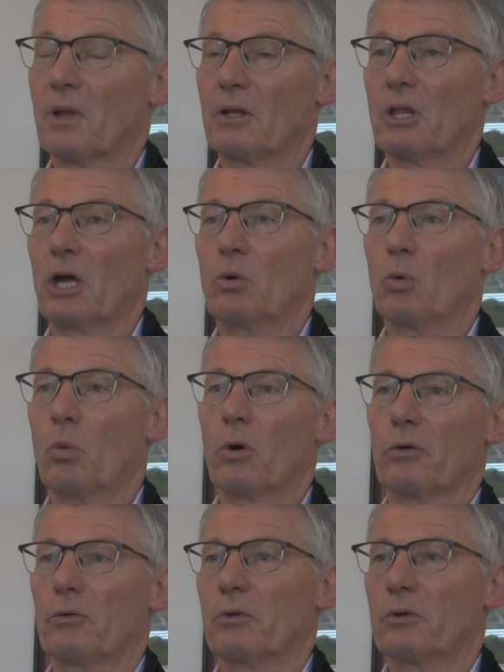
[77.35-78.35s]
And they all
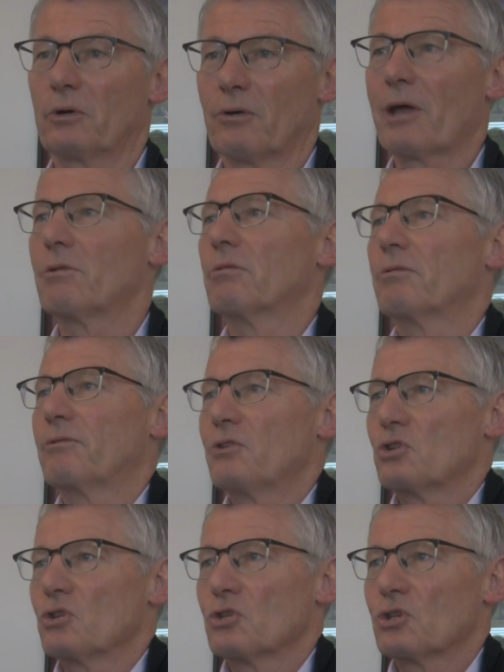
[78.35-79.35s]
wanted greater
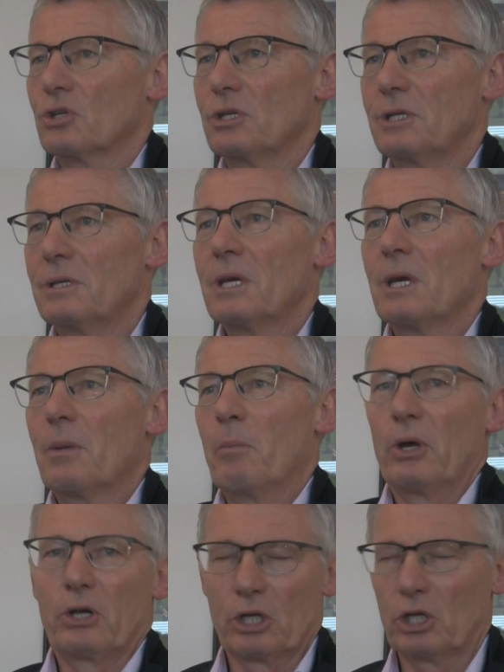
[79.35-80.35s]
efficiency,
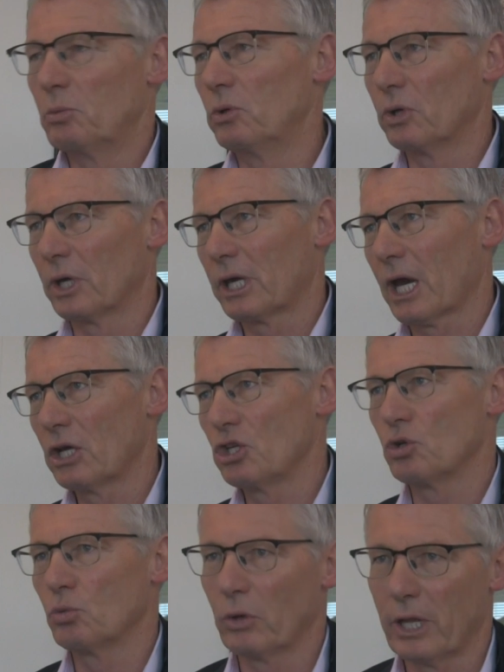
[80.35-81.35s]
better
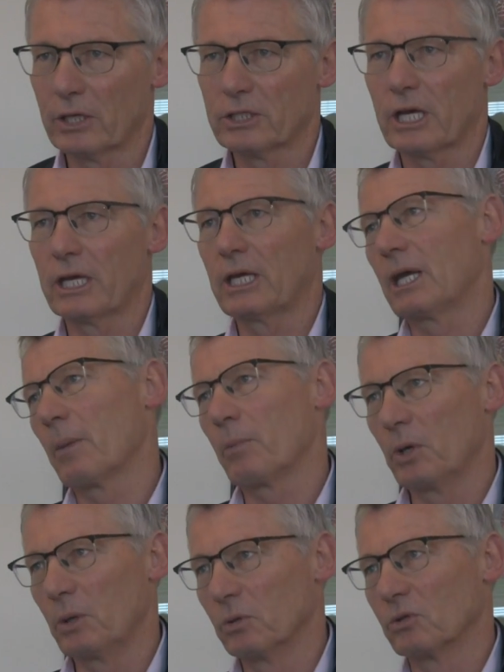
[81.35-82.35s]
communication without taking
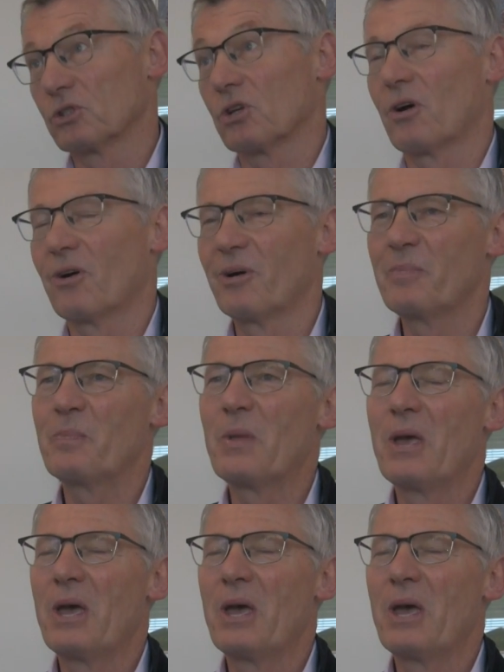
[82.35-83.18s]
up people's time.